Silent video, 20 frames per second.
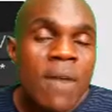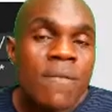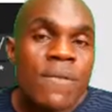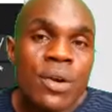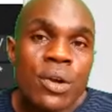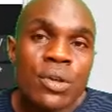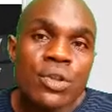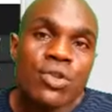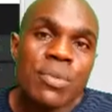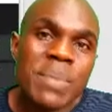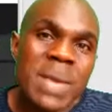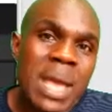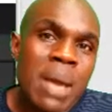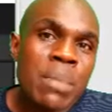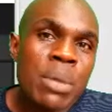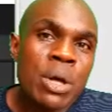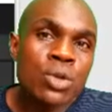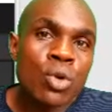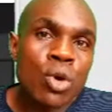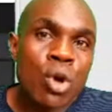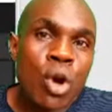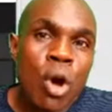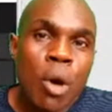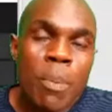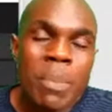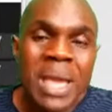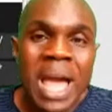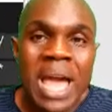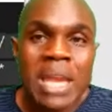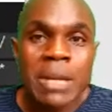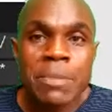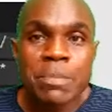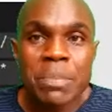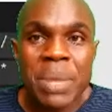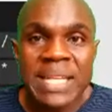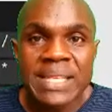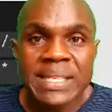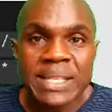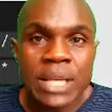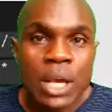For us to be able to copy and
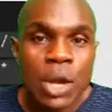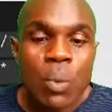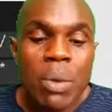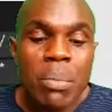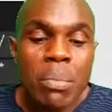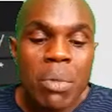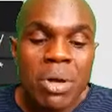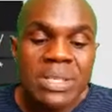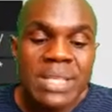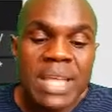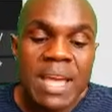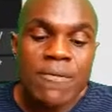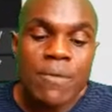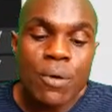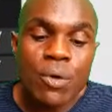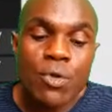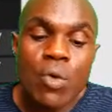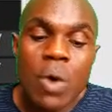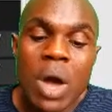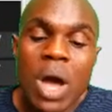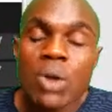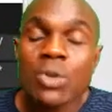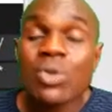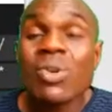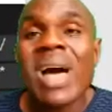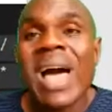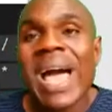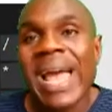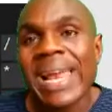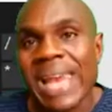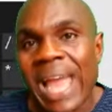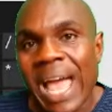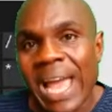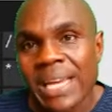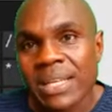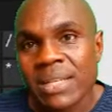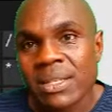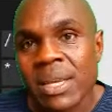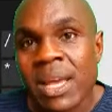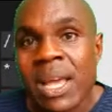paste, we must therefore know how to
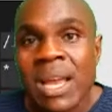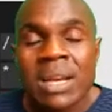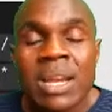highlight.